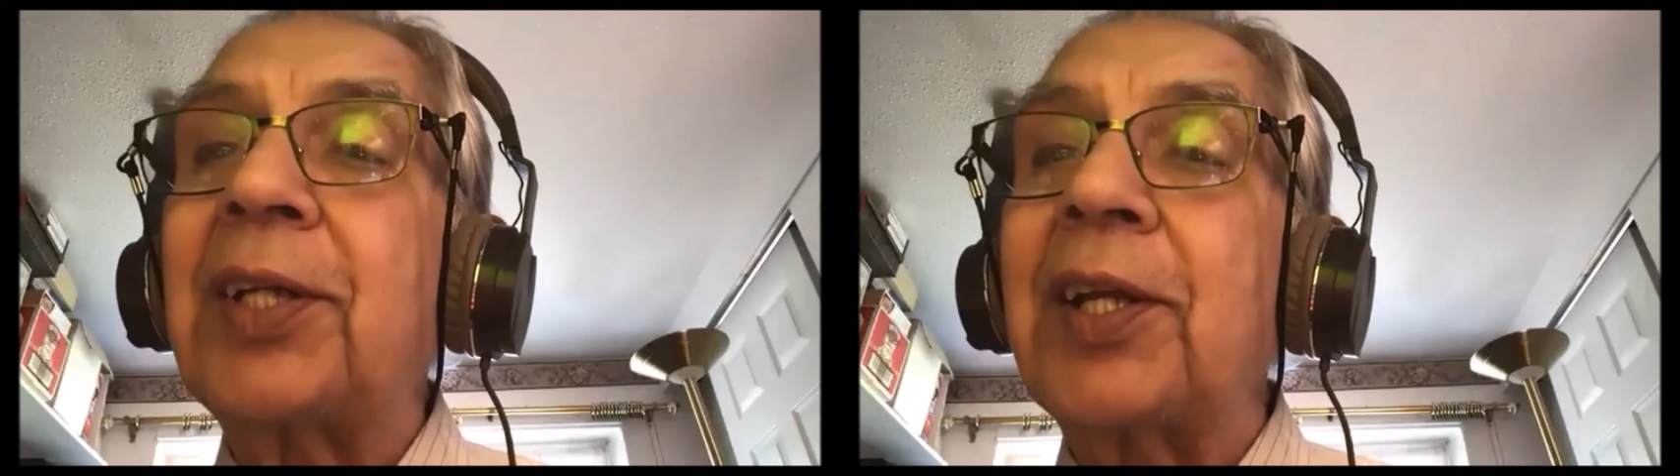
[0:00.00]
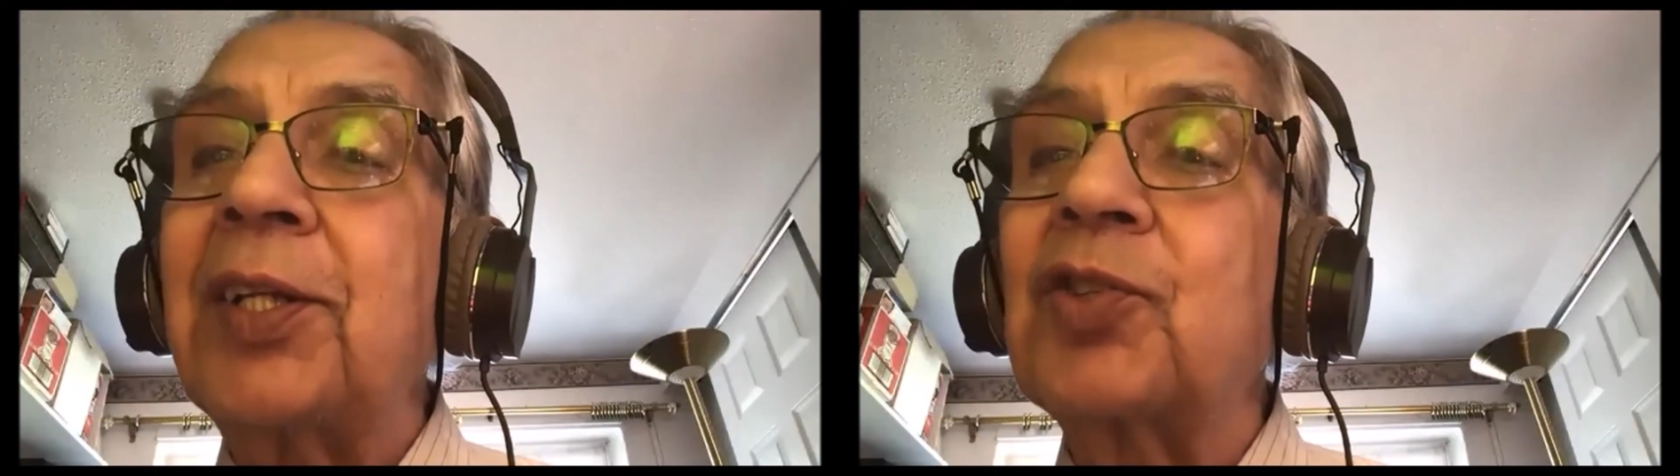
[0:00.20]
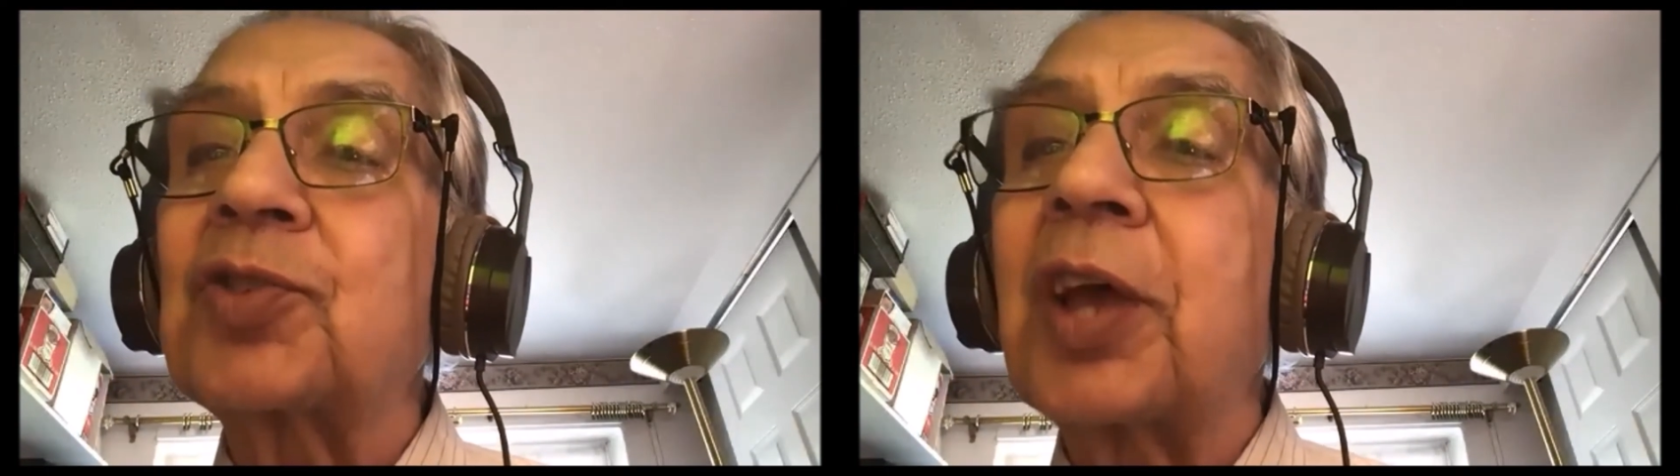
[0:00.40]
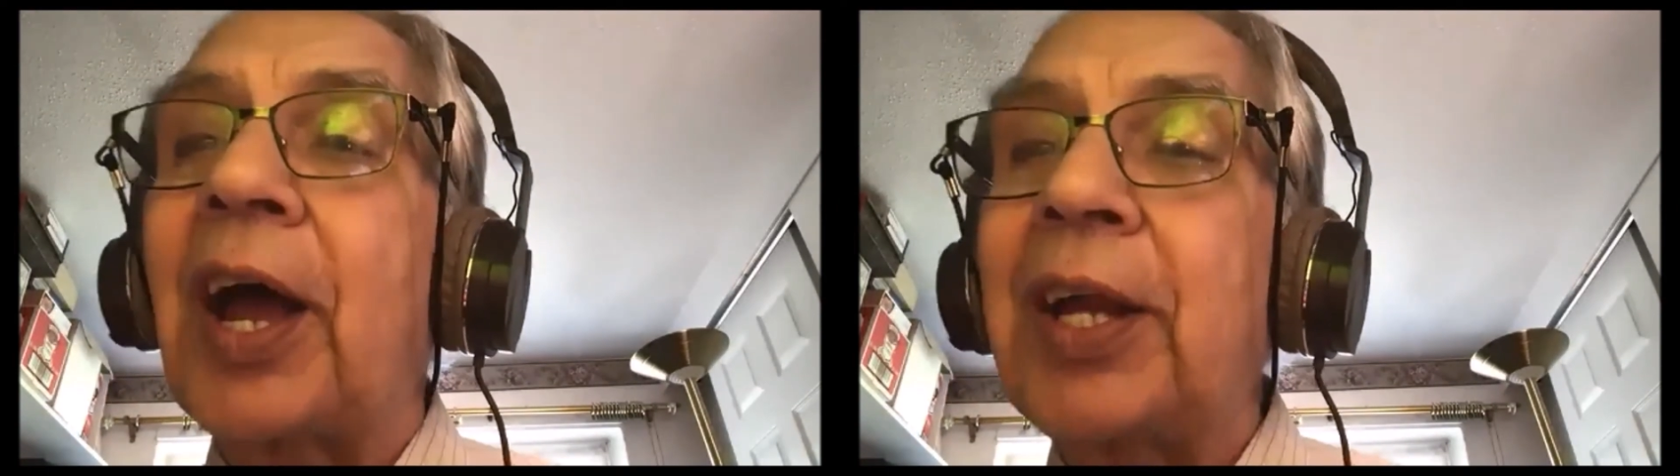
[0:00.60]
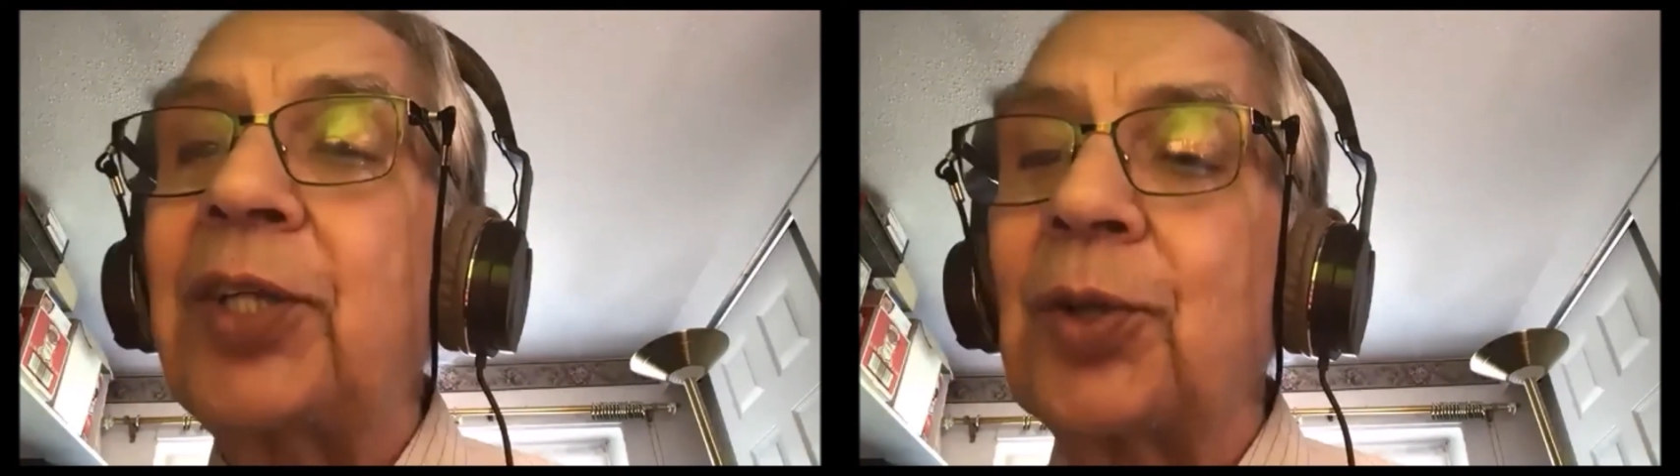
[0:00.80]

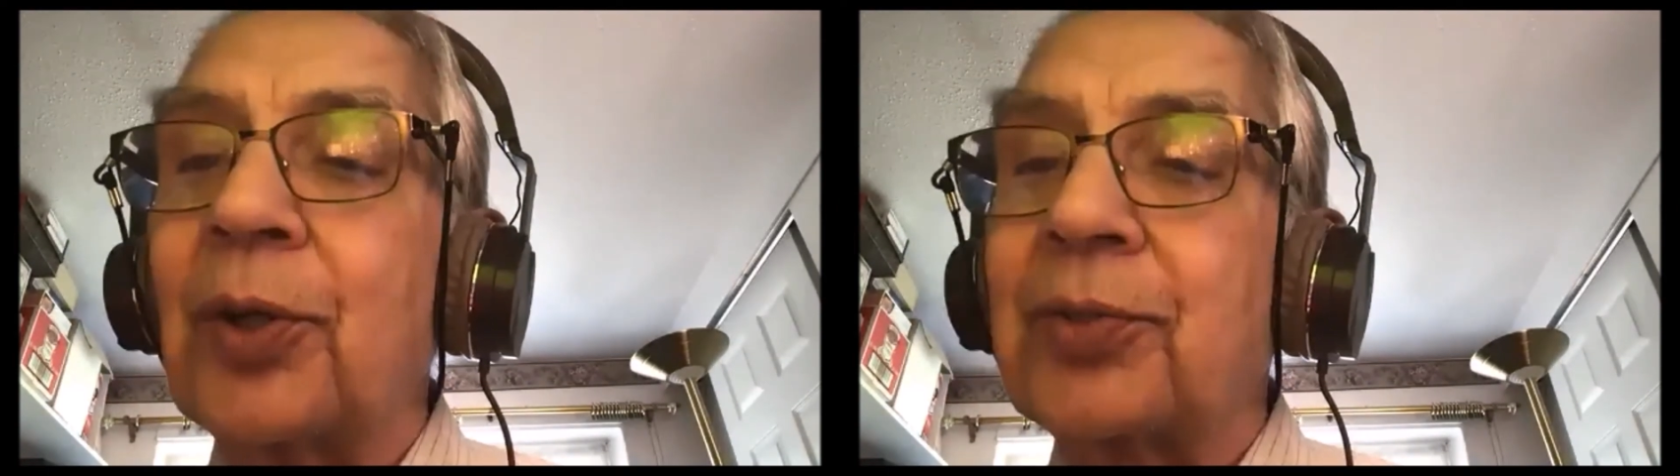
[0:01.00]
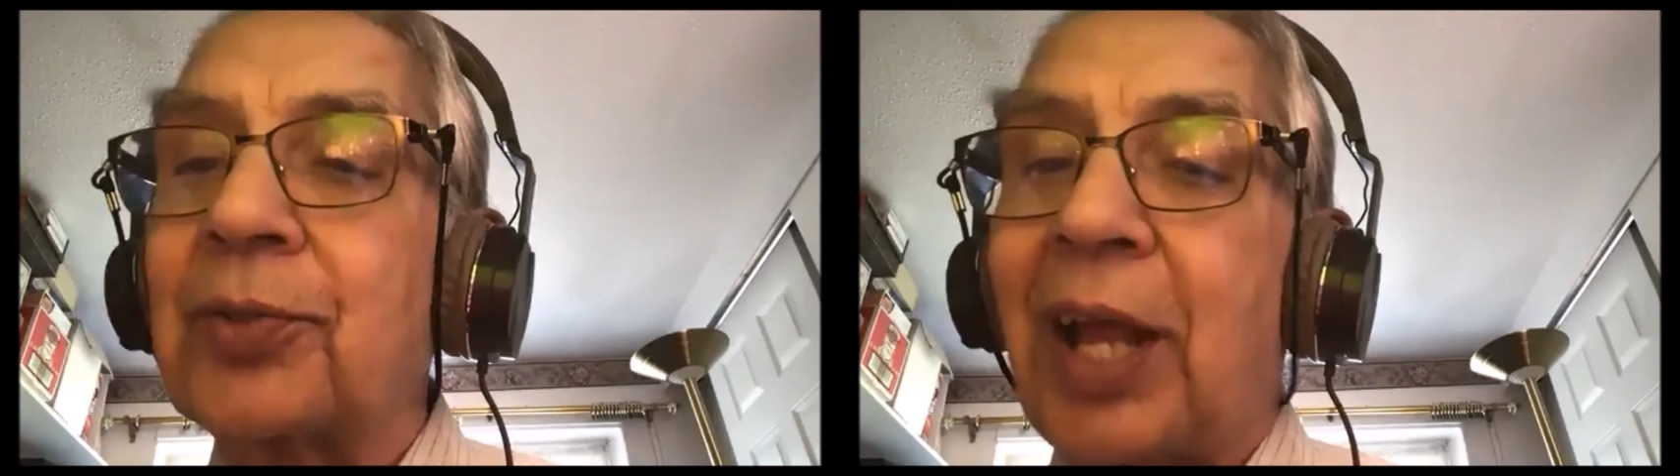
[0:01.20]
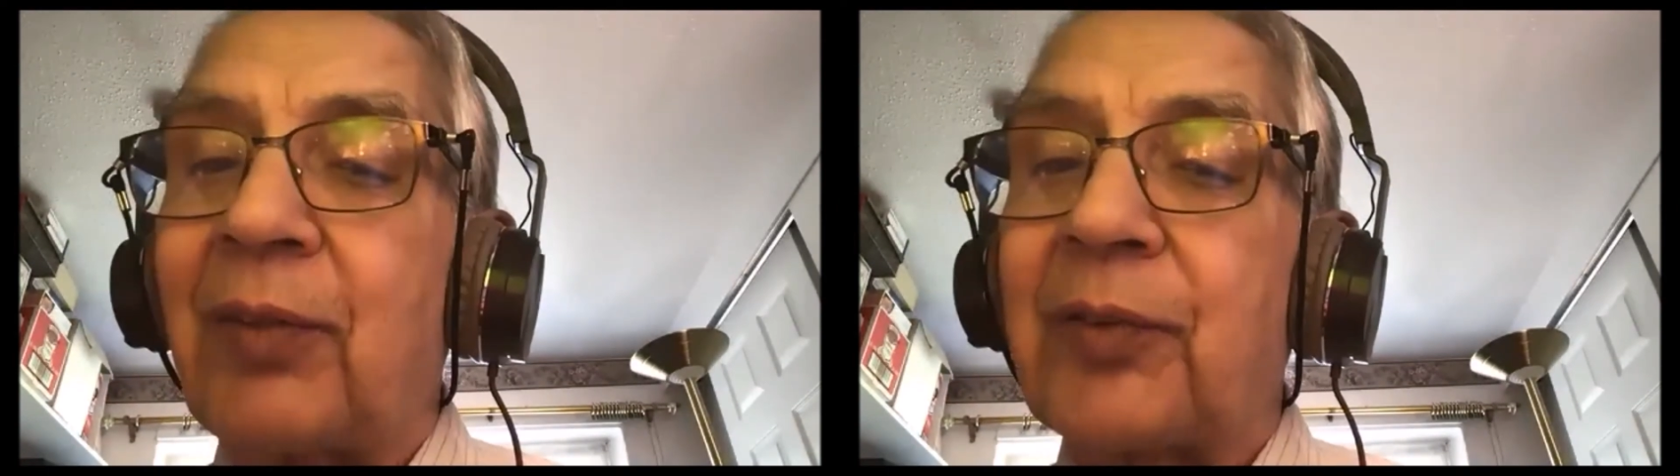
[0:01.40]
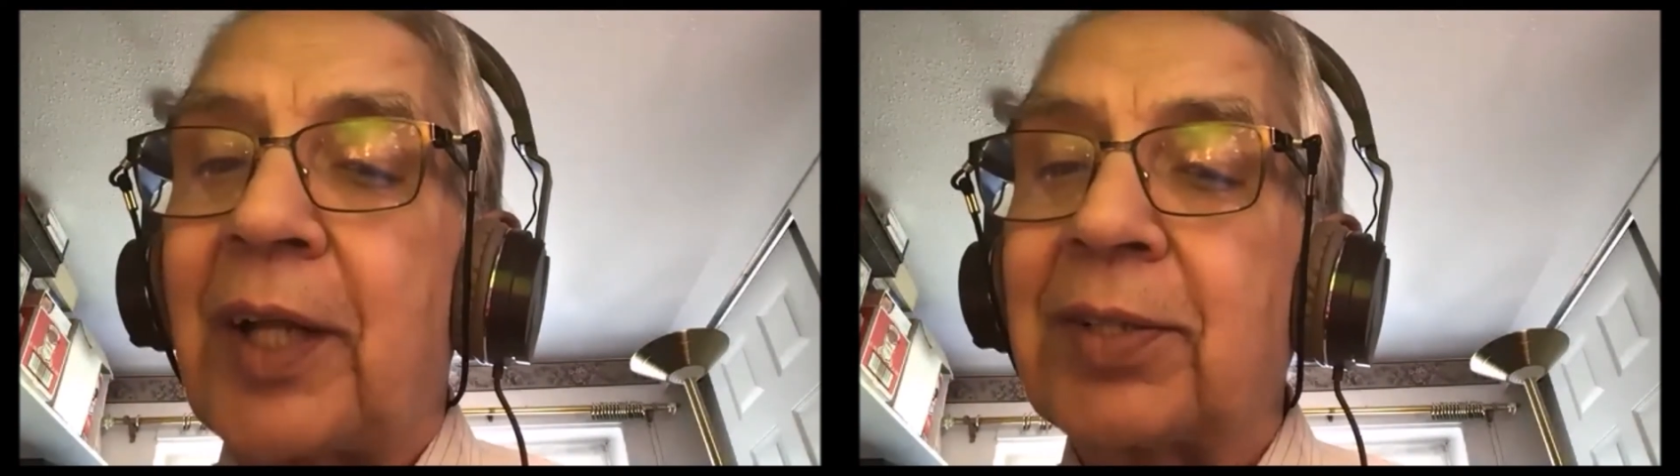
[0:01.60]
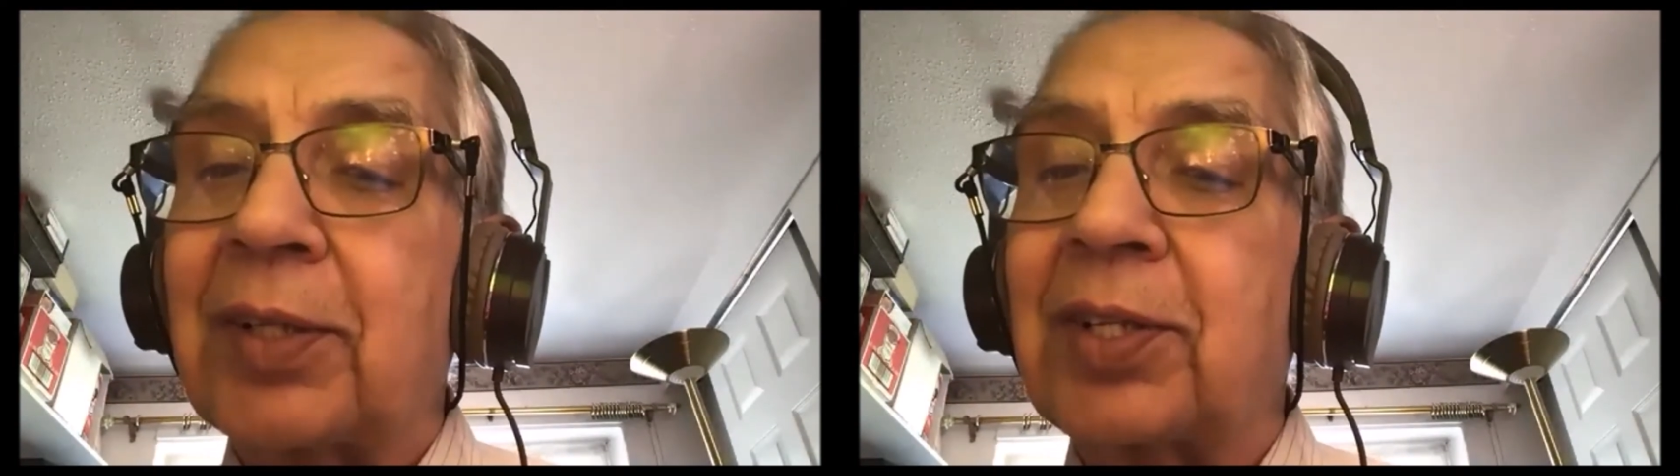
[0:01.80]
inside yourself
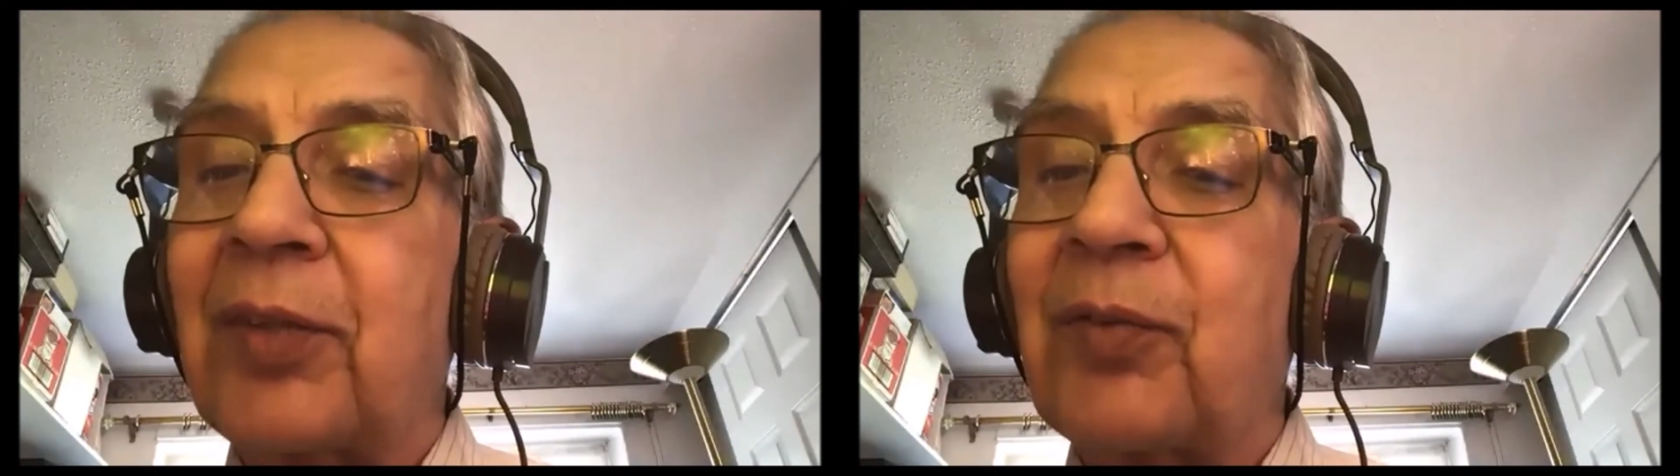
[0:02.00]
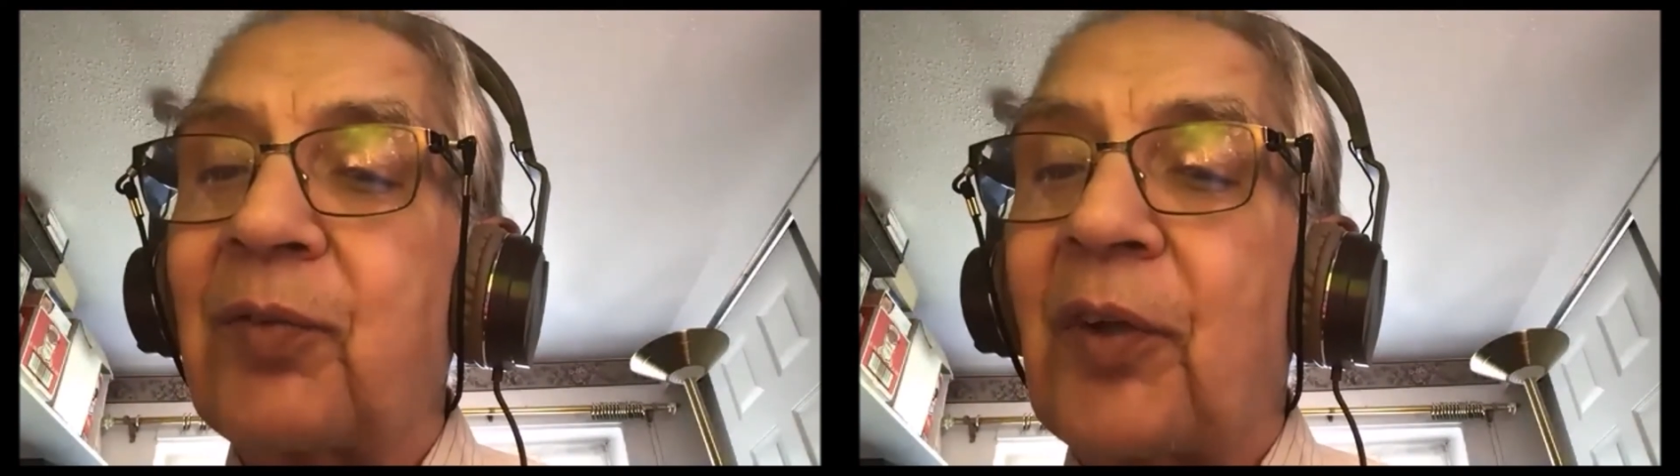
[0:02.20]
rather than